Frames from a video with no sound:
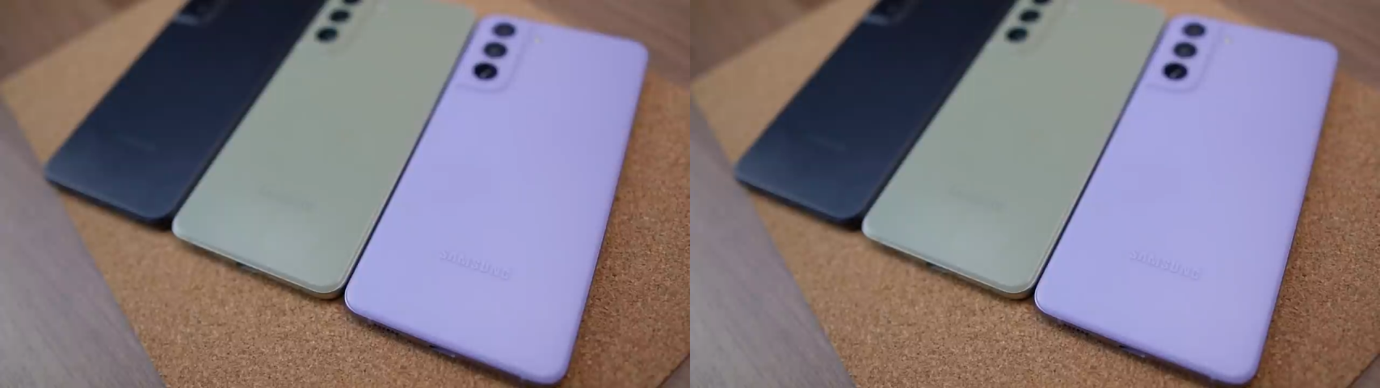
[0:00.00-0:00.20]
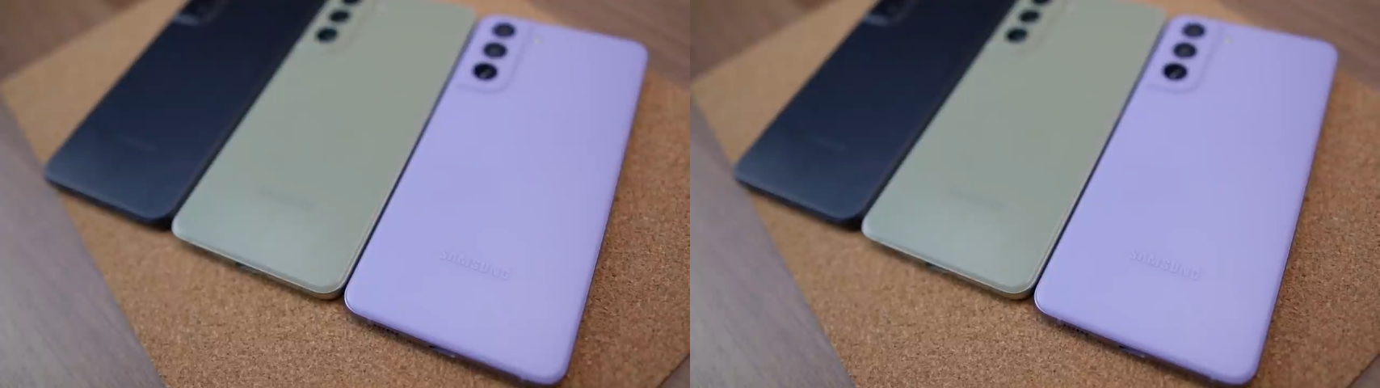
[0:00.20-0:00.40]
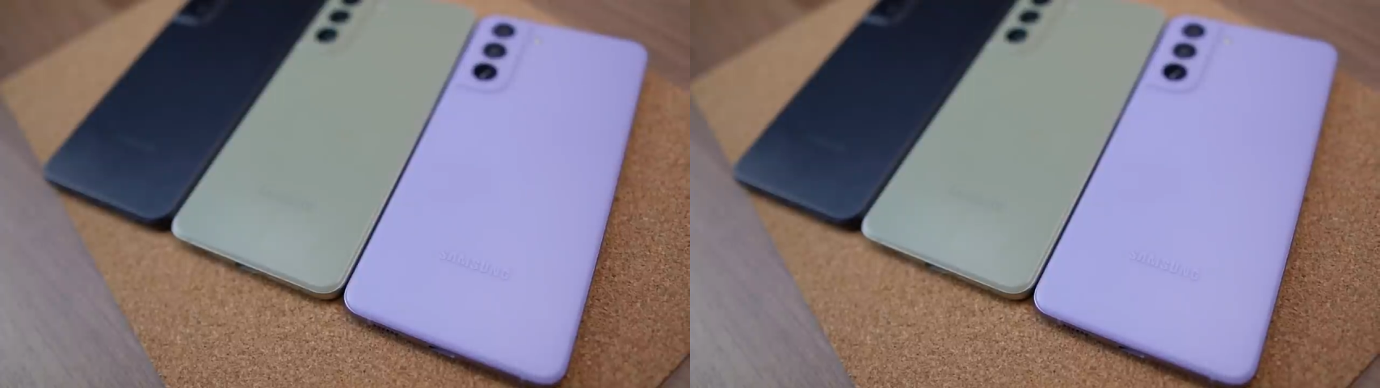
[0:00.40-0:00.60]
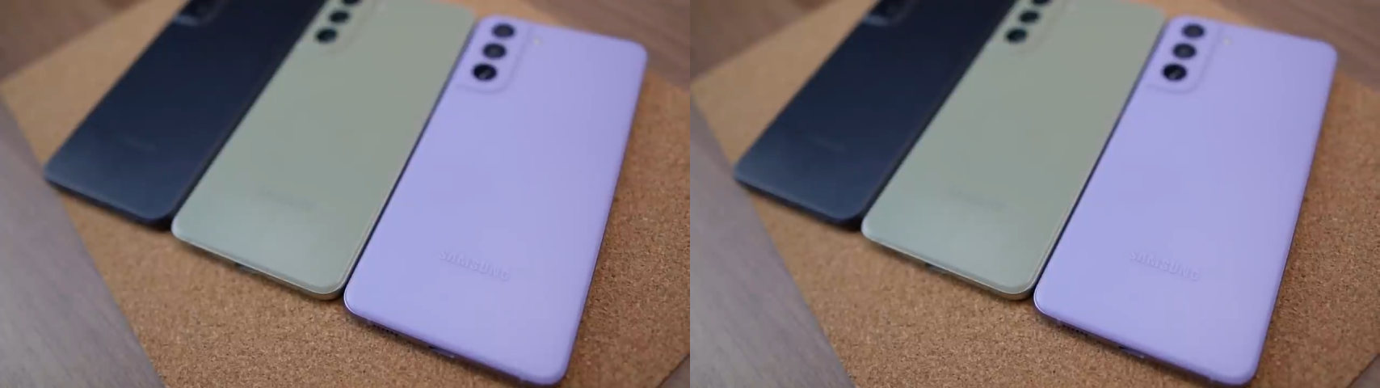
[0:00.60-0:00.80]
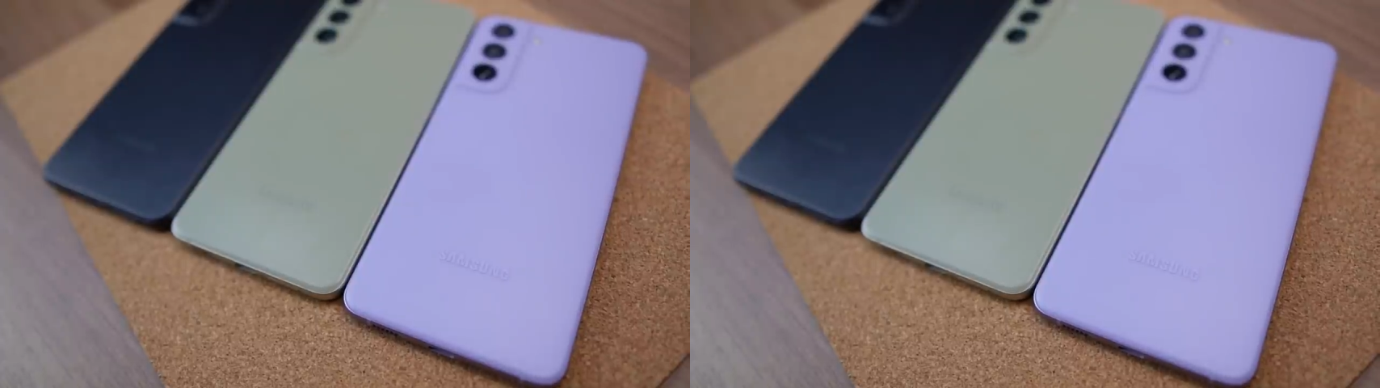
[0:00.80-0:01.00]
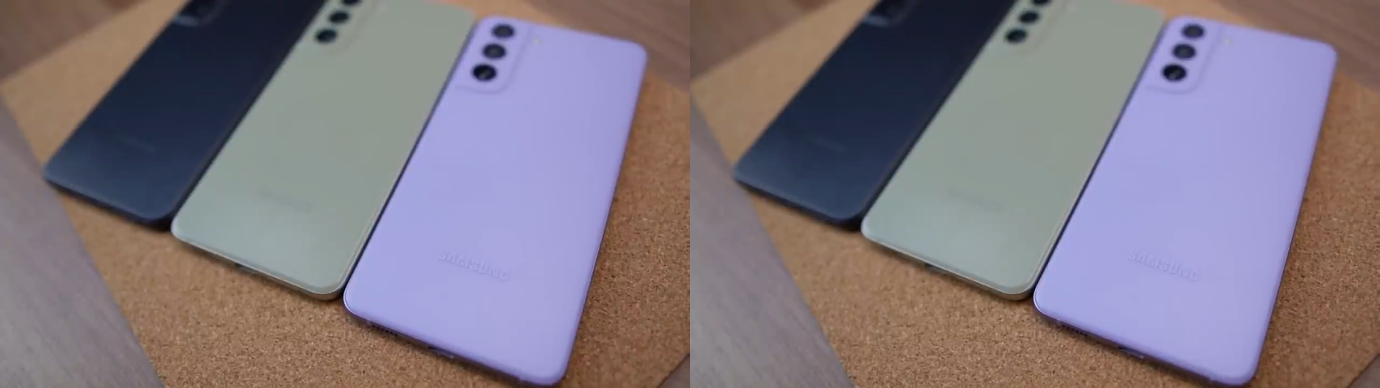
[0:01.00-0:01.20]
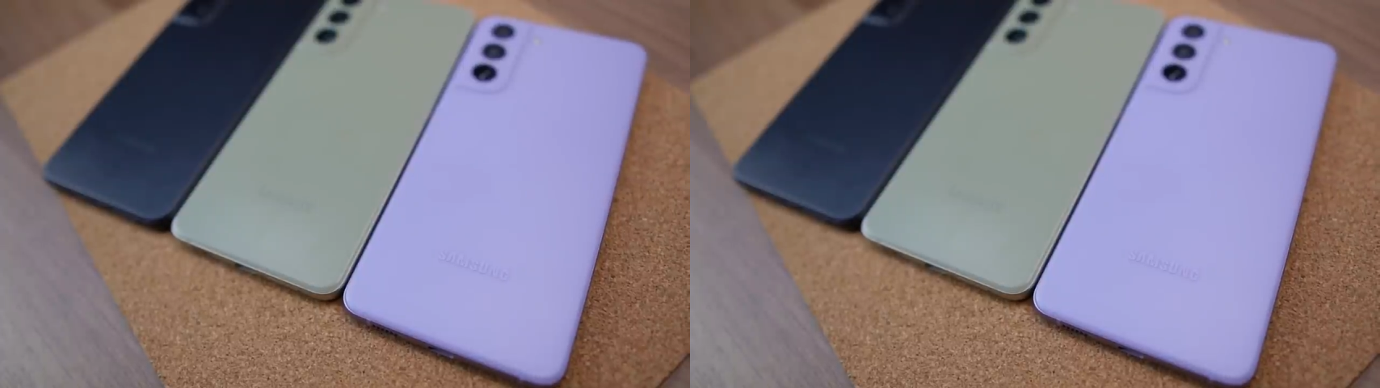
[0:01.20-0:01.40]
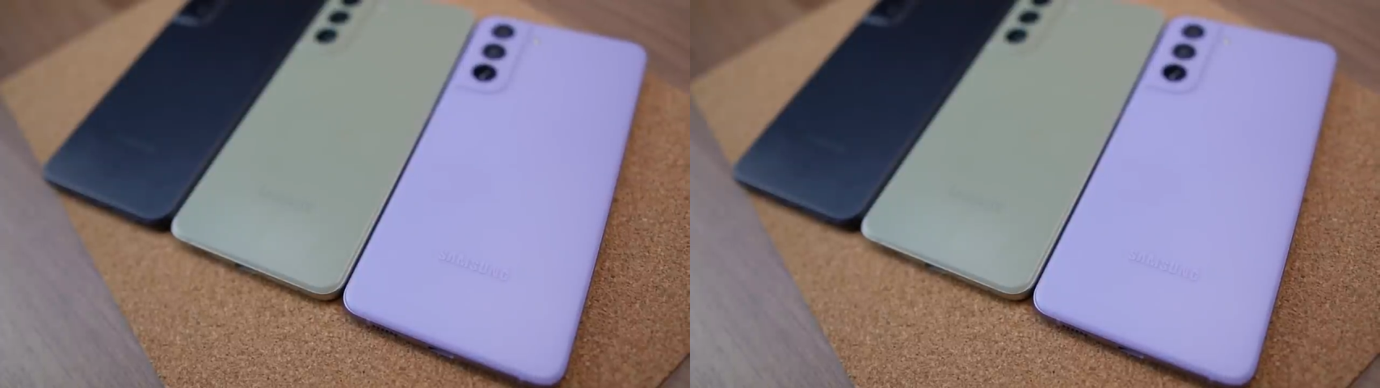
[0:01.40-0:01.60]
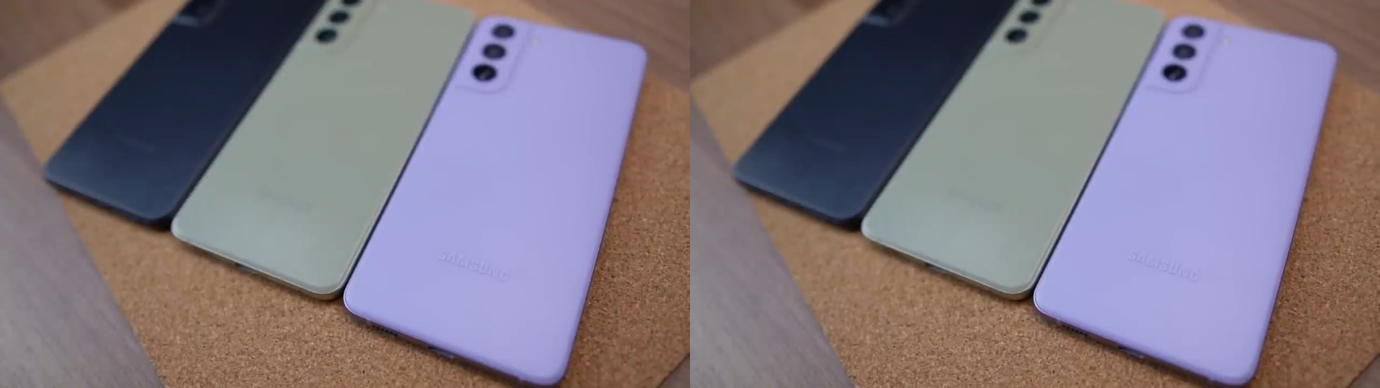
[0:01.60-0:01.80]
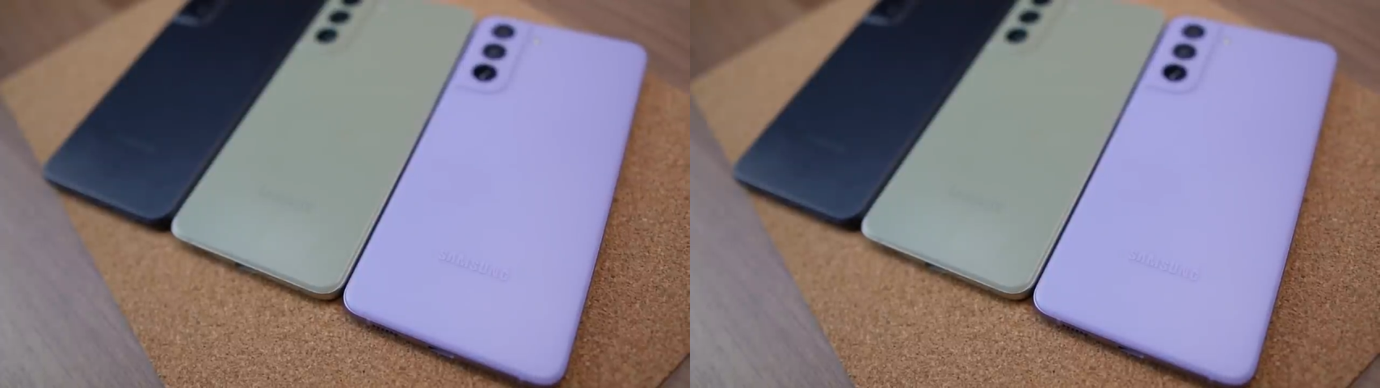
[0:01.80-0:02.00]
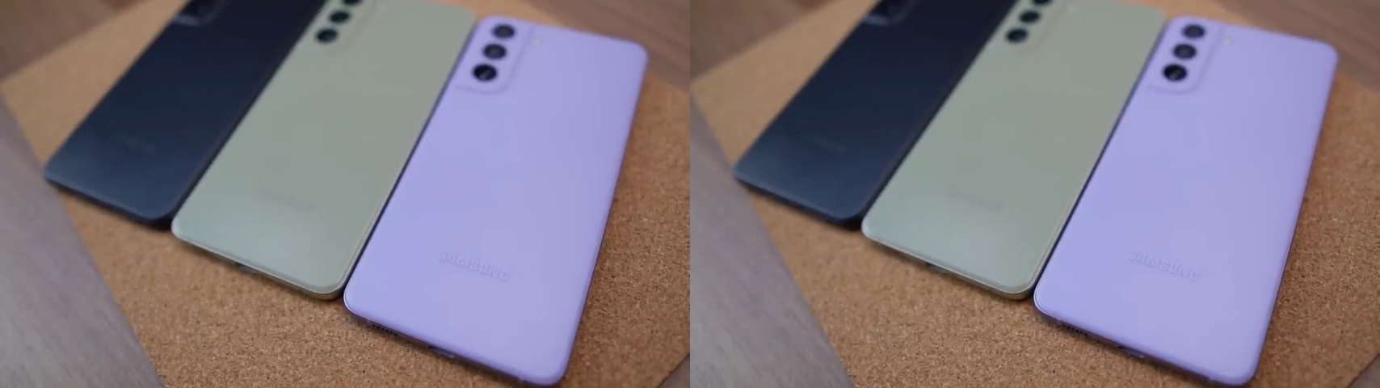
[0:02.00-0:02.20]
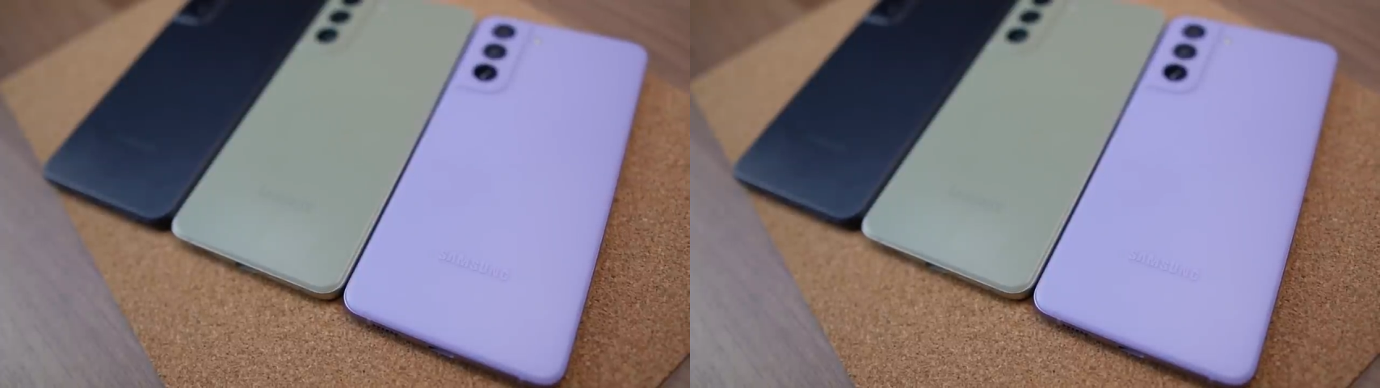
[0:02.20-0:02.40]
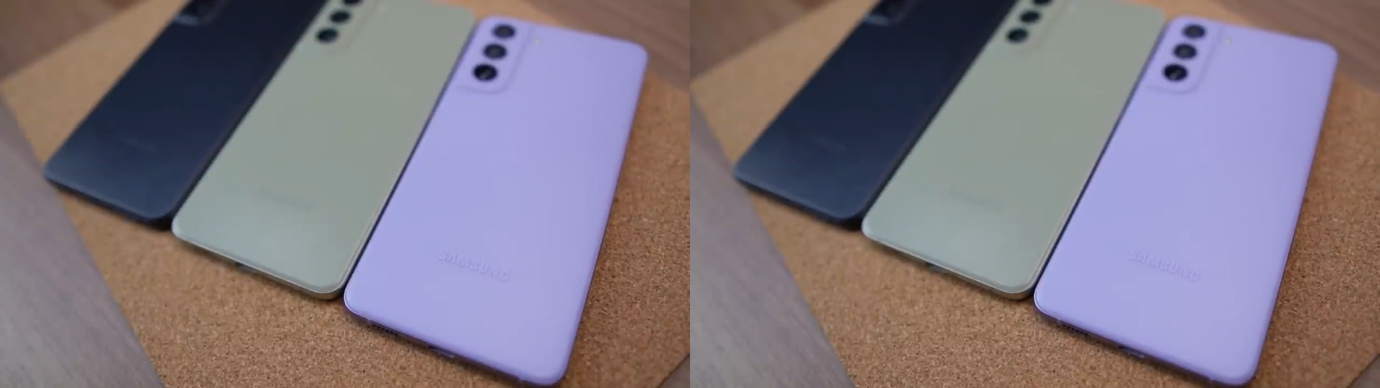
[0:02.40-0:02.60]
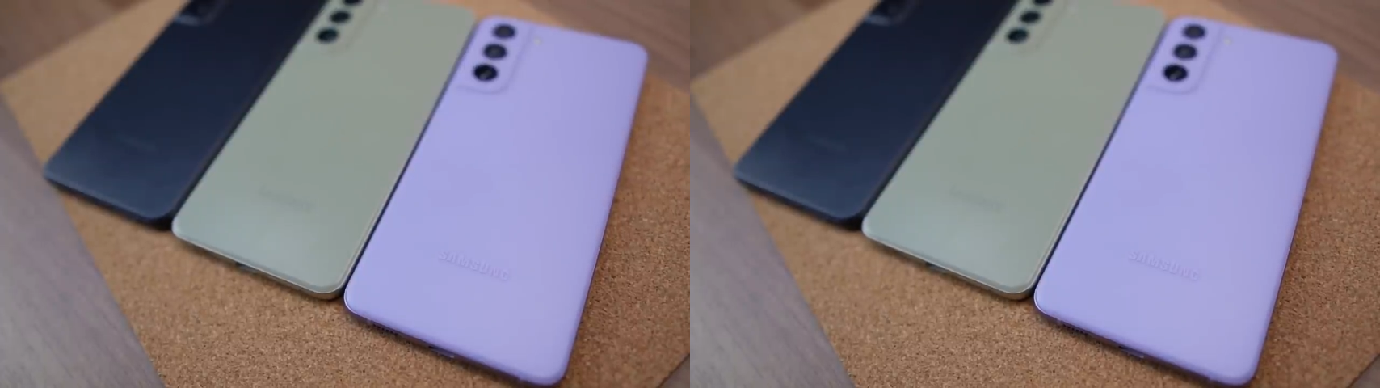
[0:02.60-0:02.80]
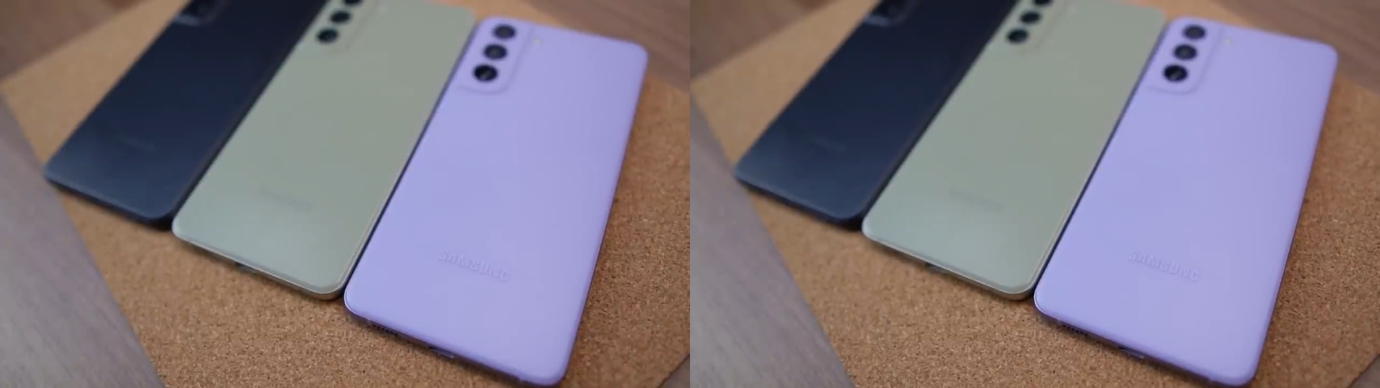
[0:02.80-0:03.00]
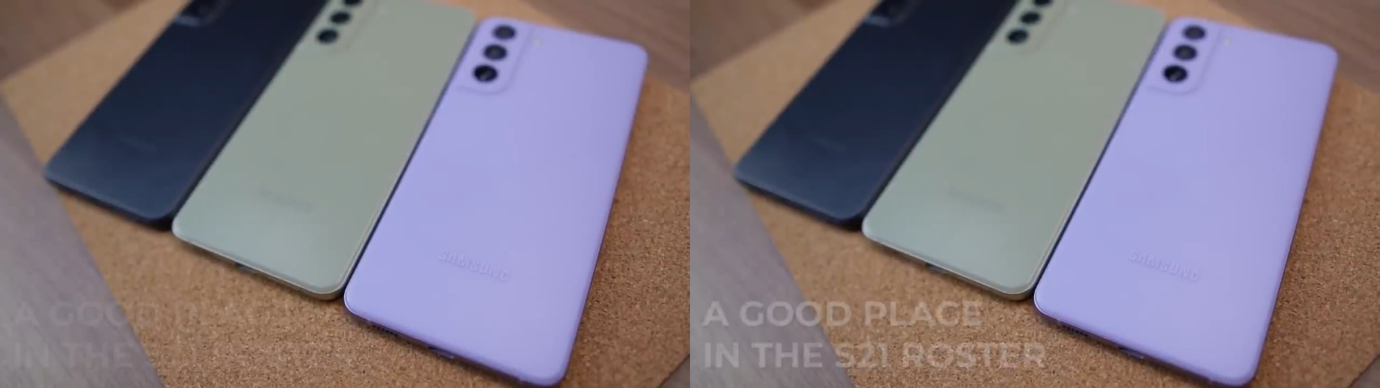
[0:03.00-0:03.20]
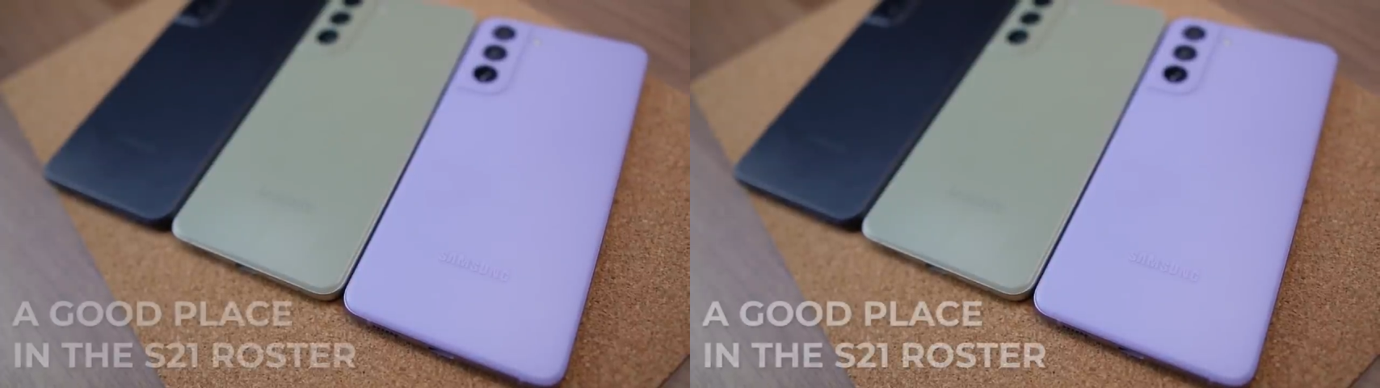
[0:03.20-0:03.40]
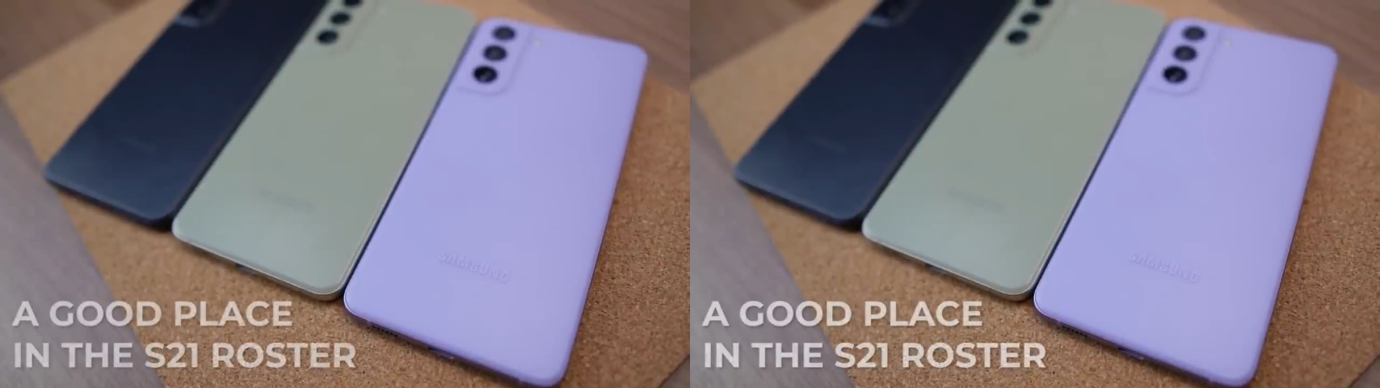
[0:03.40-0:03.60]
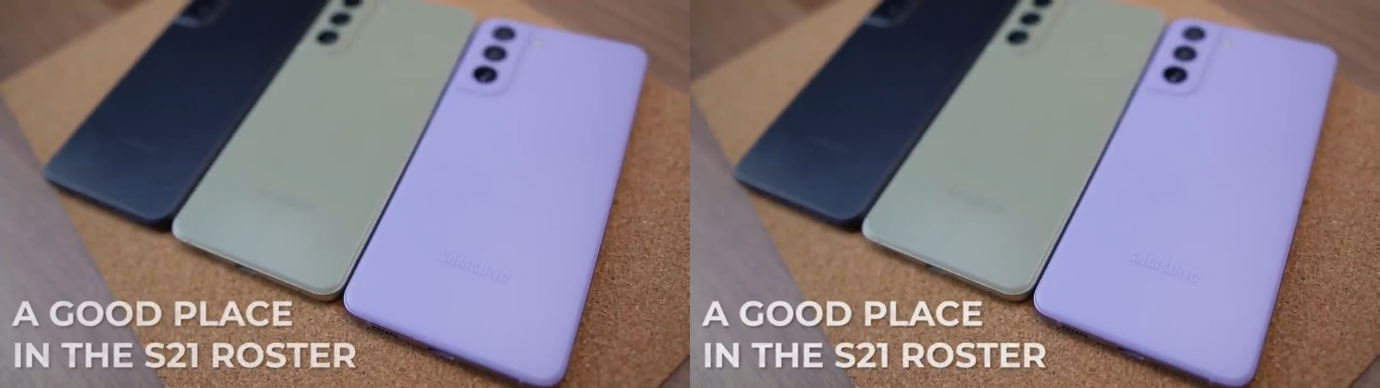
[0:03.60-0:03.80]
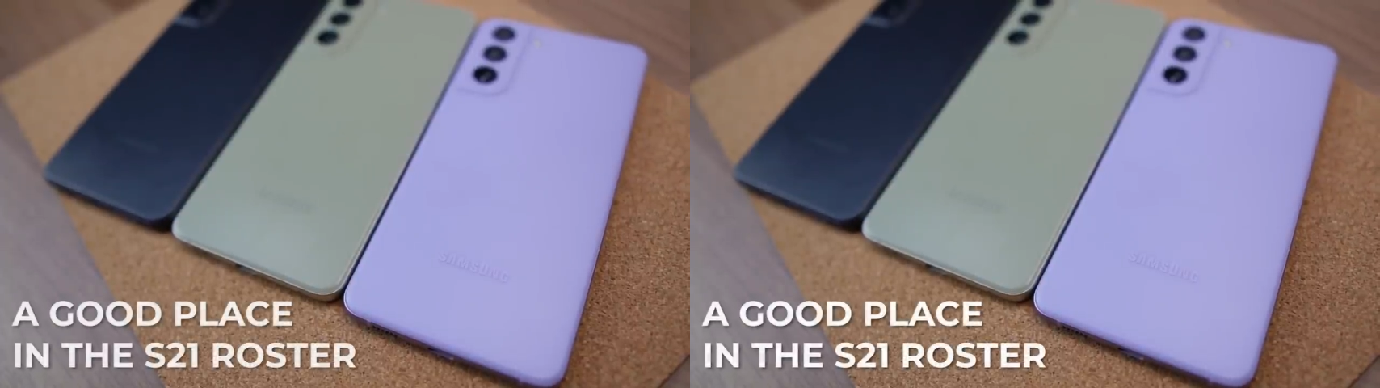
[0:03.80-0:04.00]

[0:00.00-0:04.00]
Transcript: Nobody's mouth can be seen.